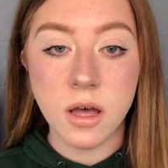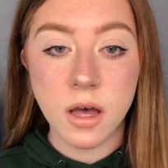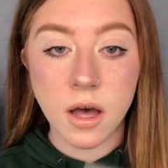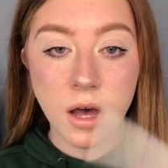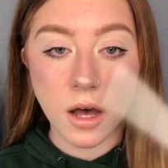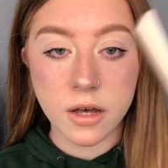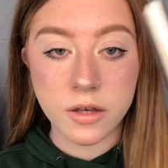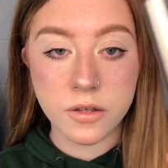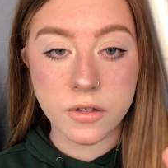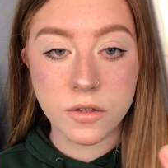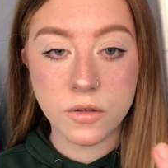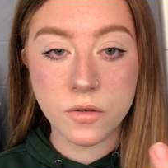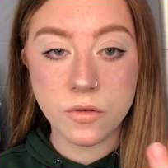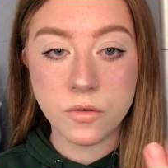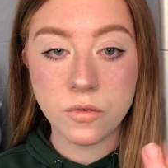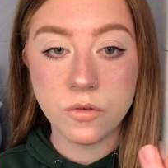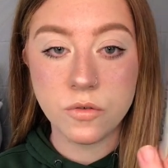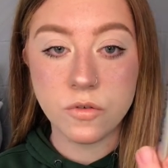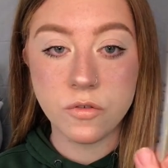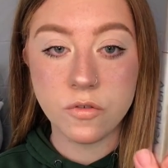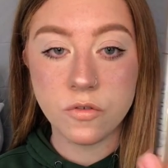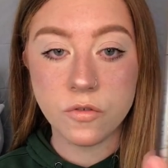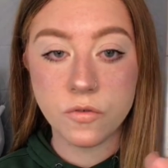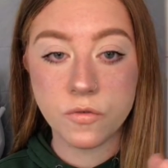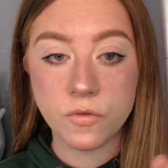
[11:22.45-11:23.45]
I
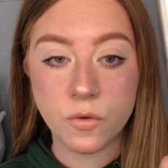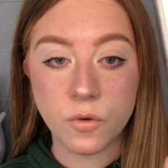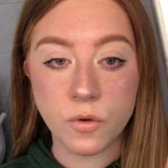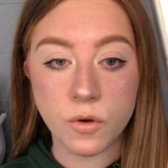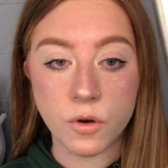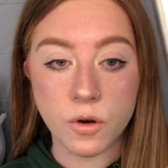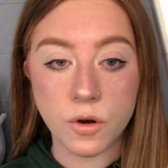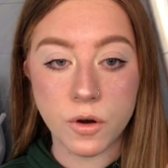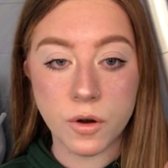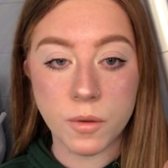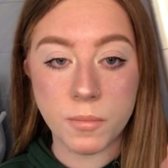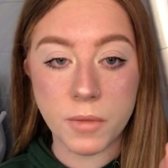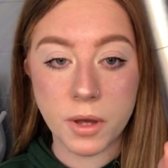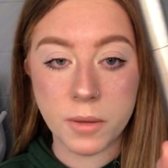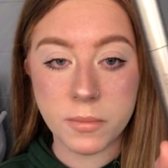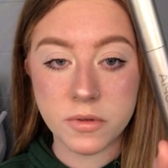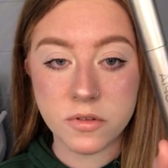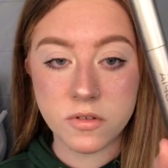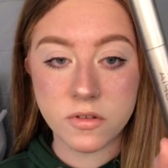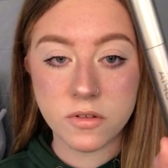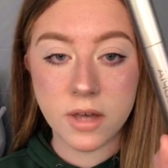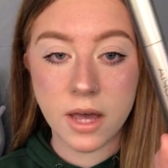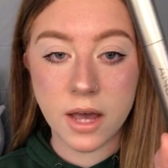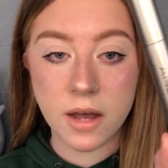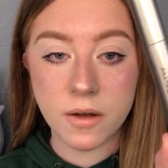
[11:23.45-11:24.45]
used for my
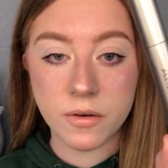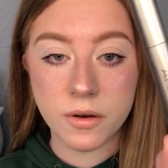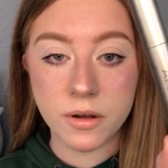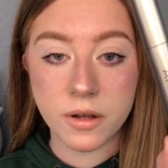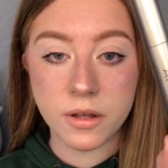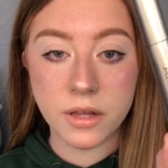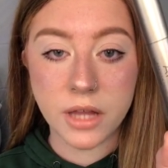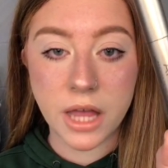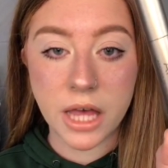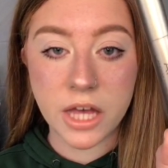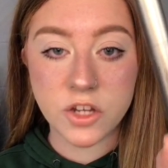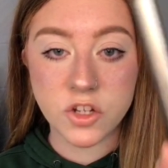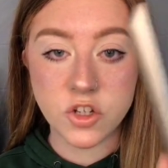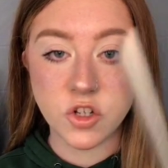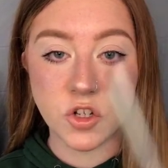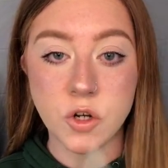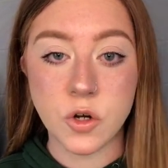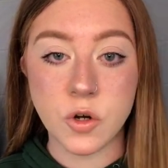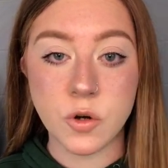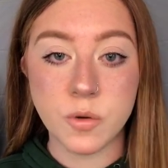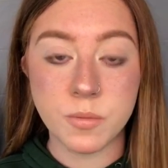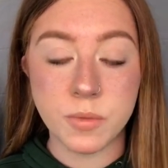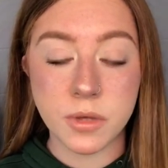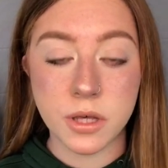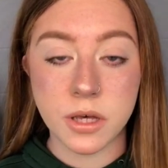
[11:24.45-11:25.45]
mascara
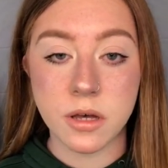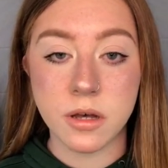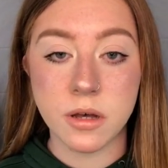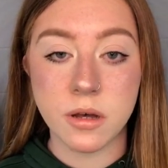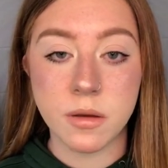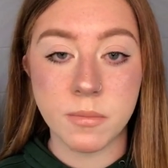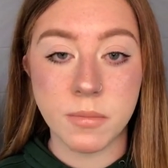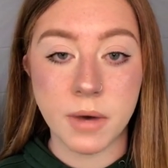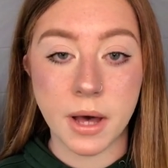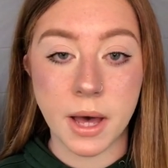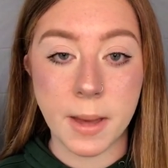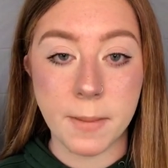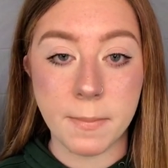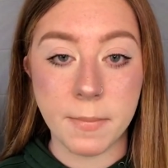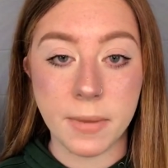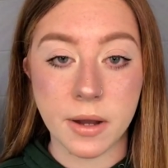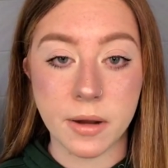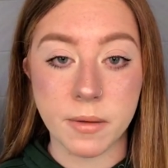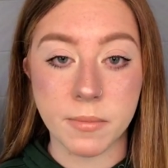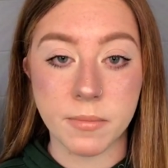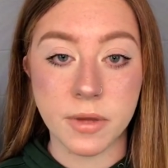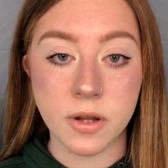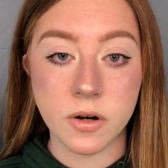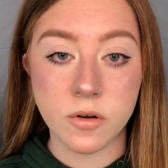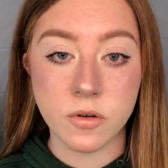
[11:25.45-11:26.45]
Lashtopia by Bare
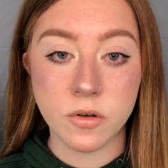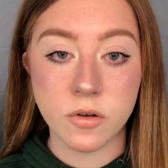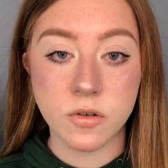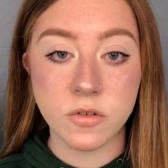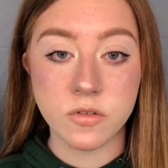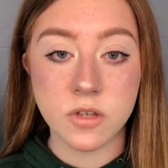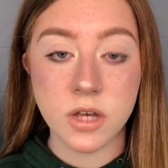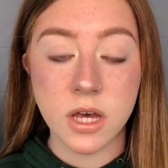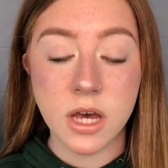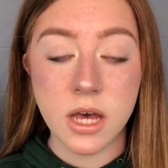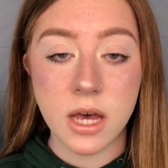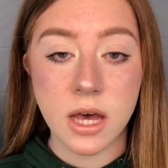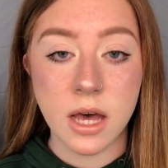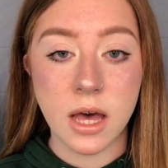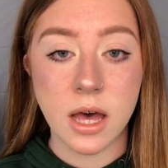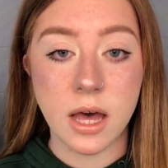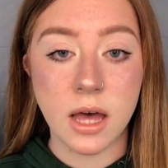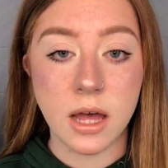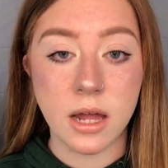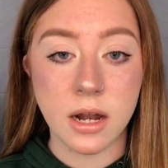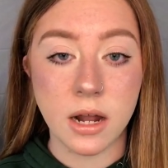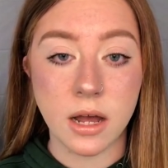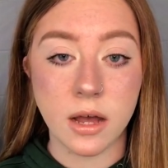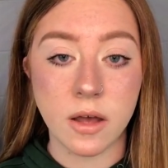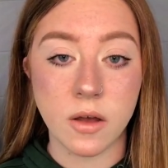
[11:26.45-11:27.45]
Minerals,
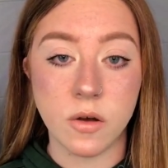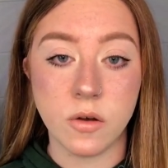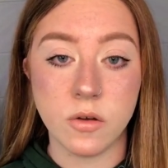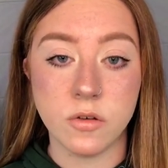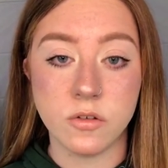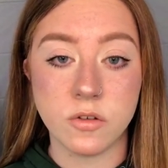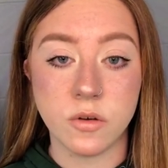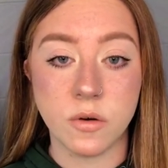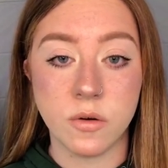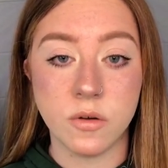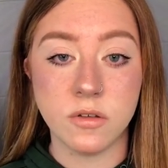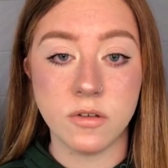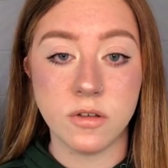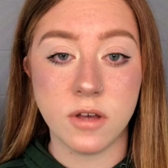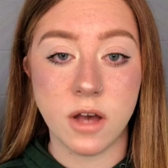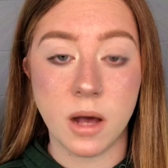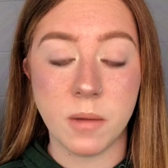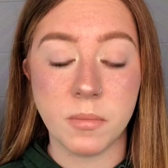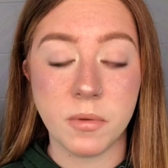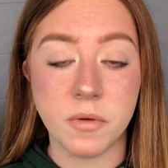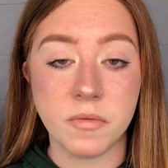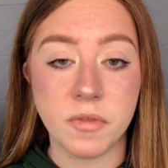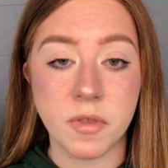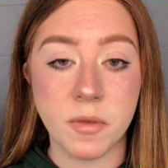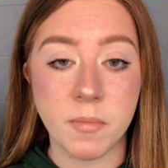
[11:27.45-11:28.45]
and I also, on top
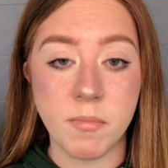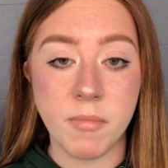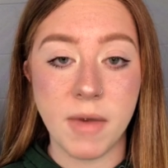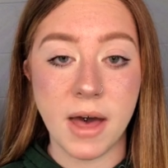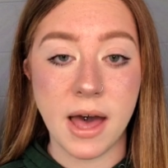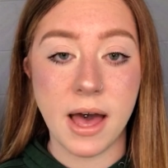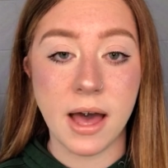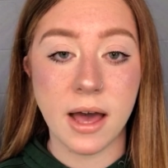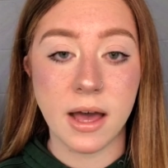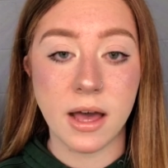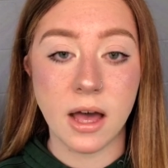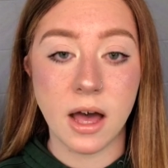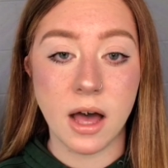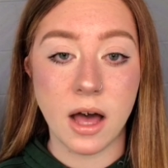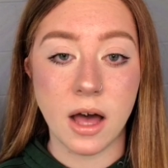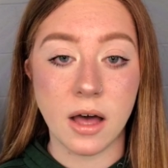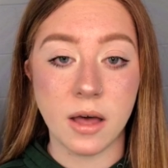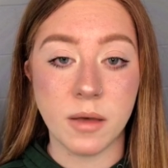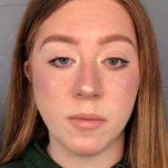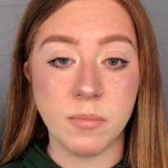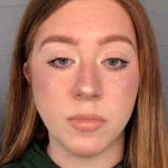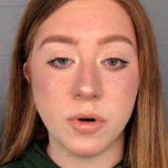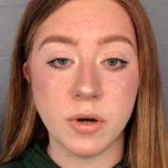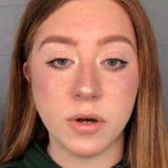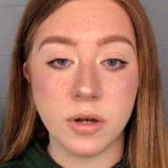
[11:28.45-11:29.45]
of the MAC, I
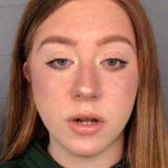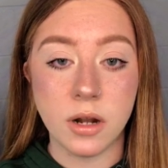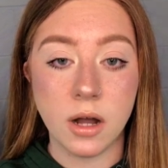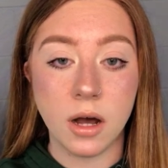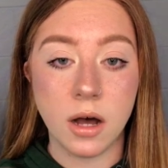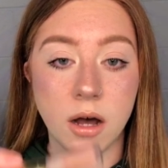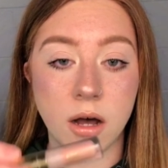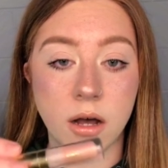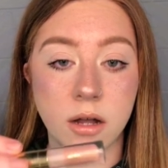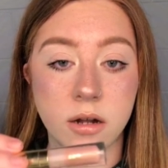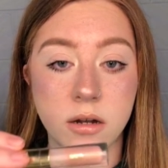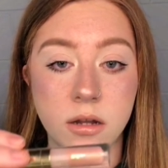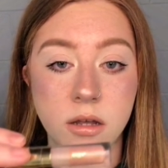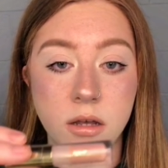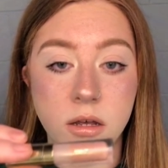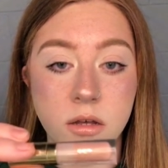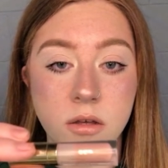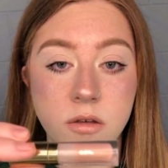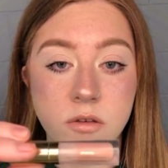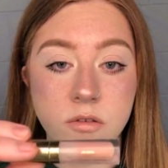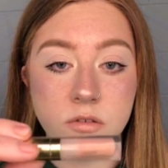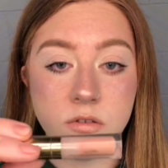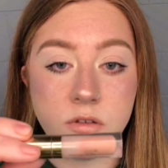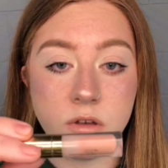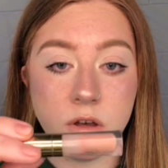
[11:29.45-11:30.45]
put on
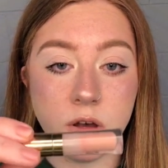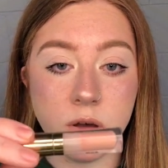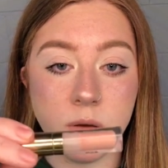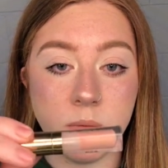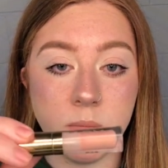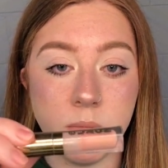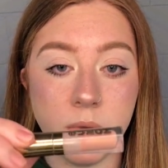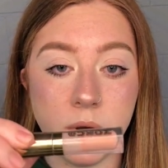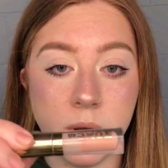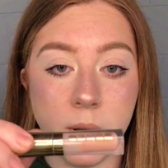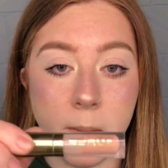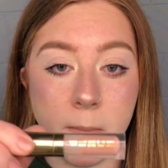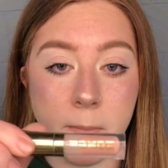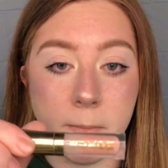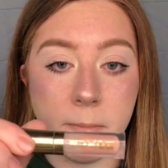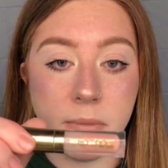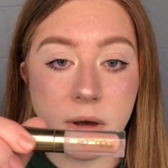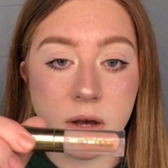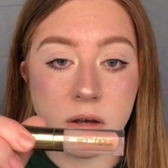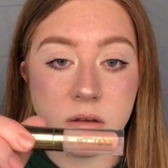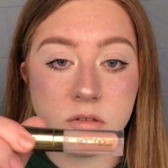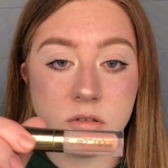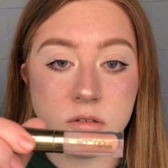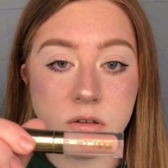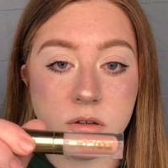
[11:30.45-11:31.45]
some
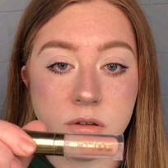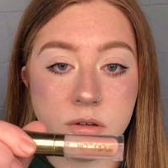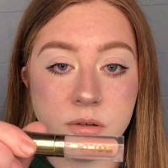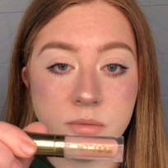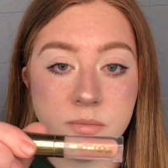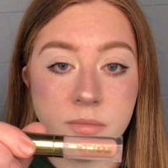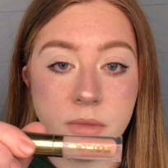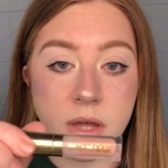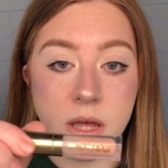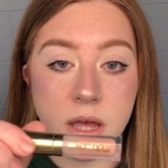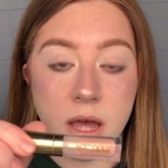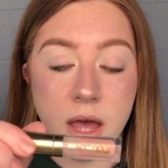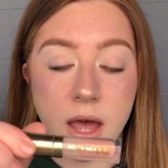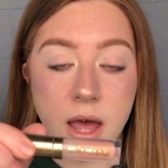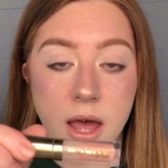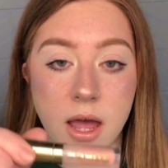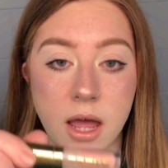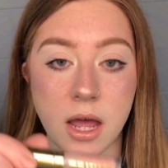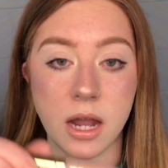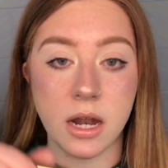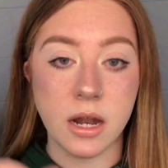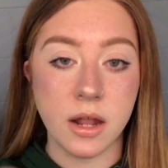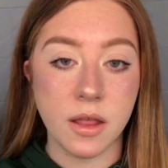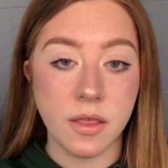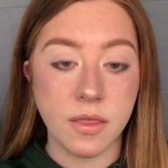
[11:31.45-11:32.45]
buxom,
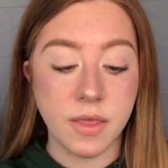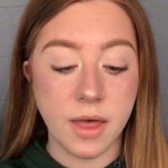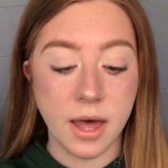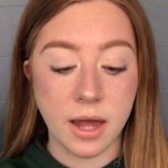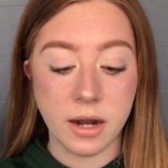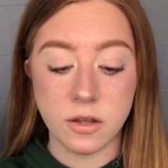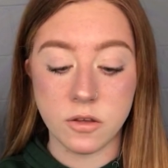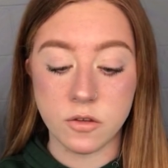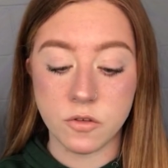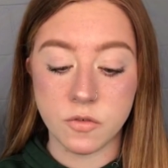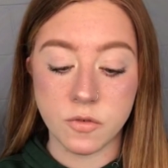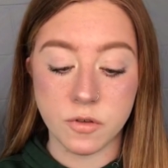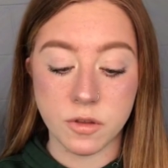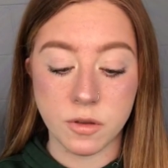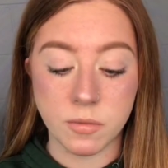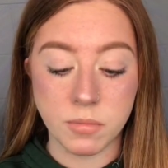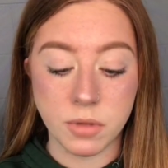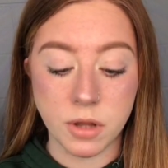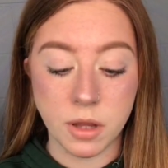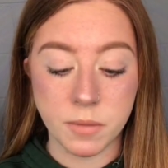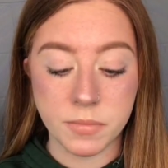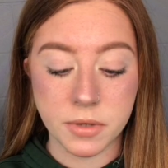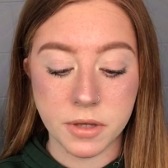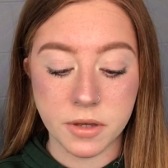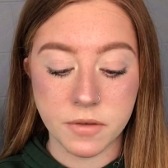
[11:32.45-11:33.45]
and that is for the
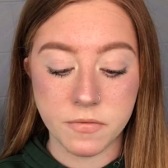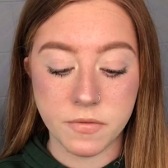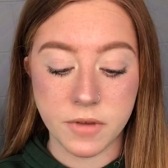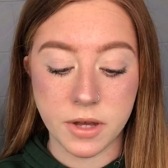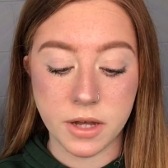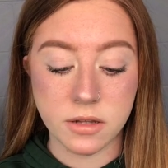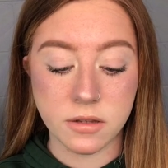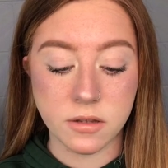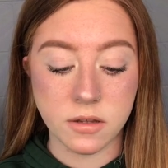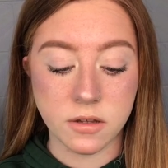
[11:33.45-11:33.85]
plumping effect.